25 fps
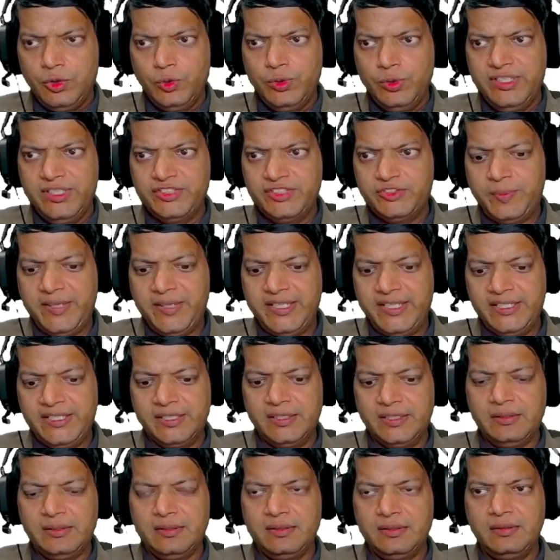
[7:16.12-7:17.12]
to display
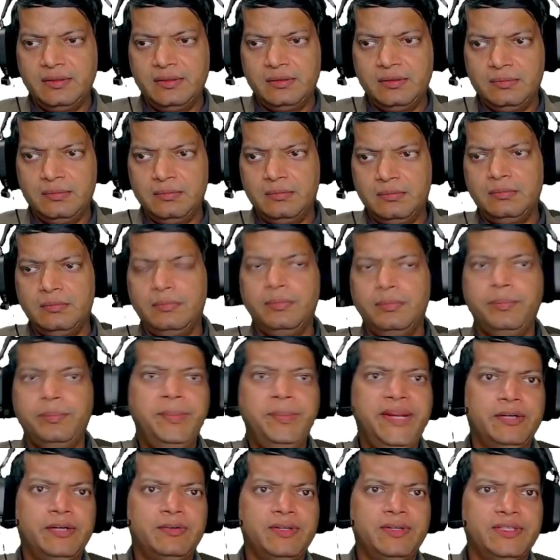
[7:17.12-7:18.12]
the
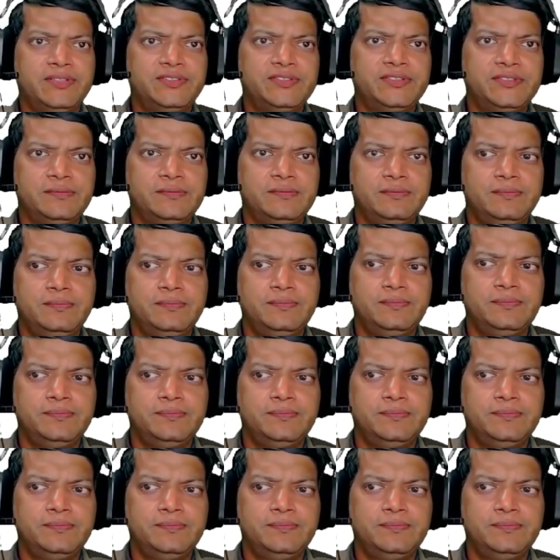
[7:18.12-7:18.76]
matrix.